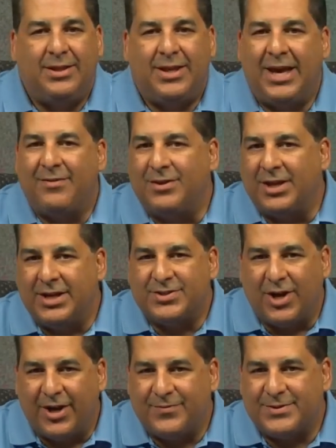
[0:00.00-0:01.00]
They have a nice
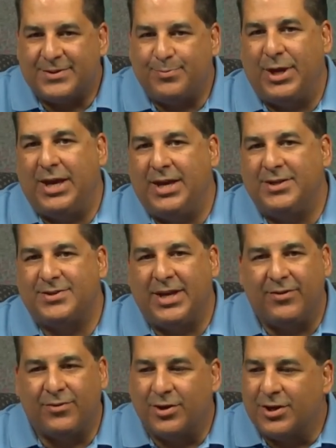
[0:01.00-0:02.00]
office space, they
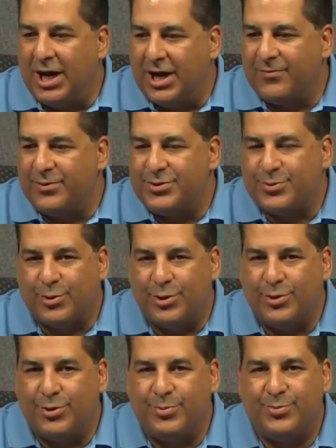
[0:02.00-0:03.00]
have good conference
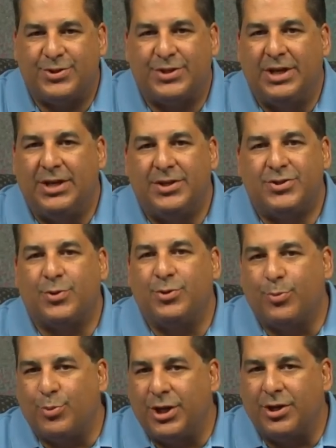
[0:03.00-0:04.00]
rooms, so when
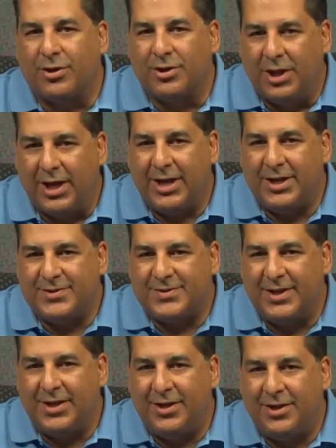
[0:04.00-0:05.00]
you bring your
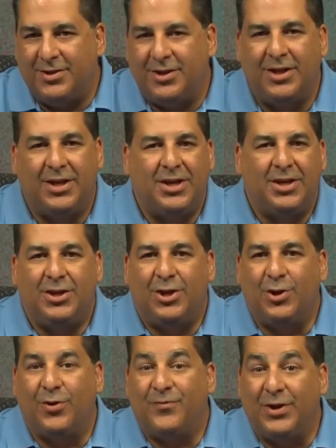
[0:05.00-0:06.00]
clients in,
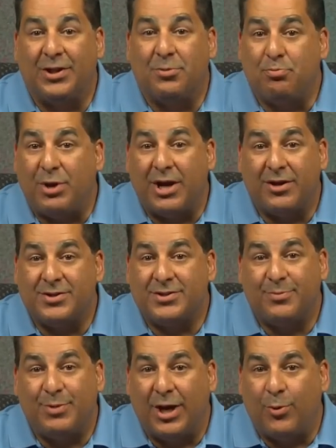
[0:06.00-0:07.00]
you don't feel embarrassed
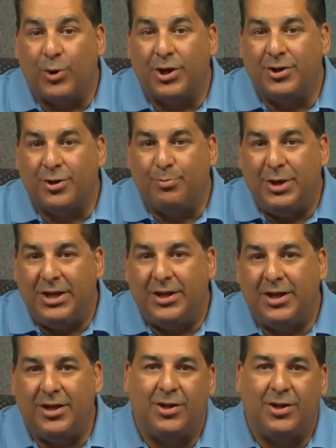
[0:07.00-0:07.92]
about where you're meeting.